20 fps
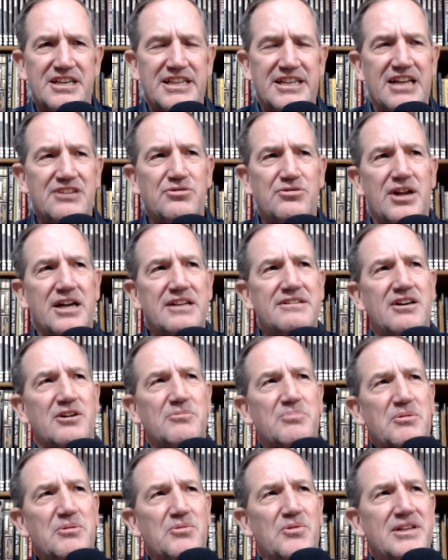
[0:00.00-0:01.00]
And that's what I tell
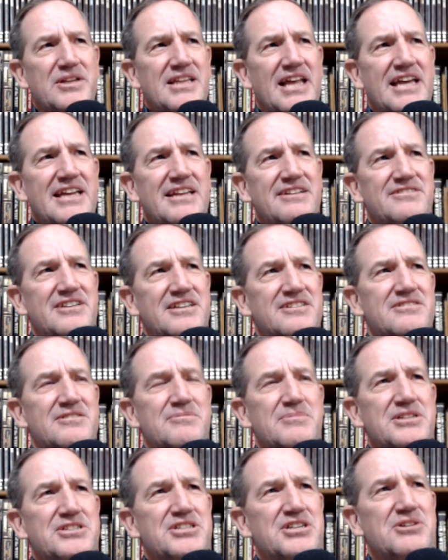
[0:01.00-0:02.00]
people. One lady says to
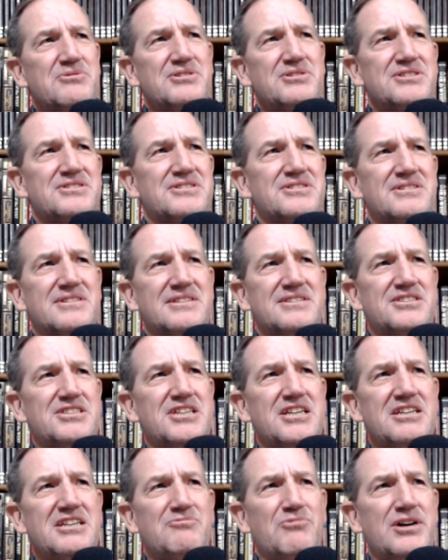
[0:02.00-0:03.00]
me, she
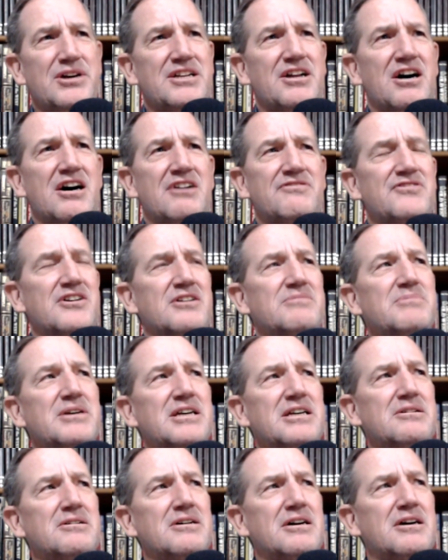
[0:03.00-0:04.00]
went off on
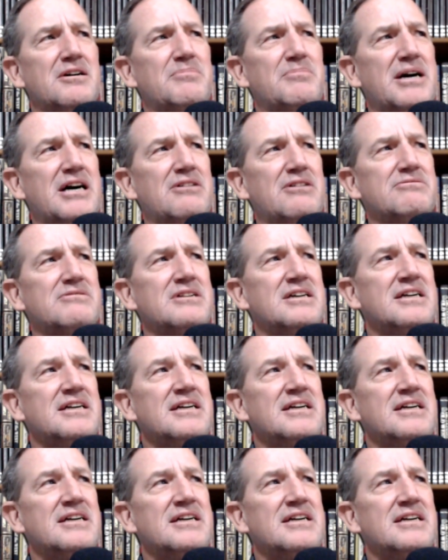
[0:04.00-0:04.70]
me about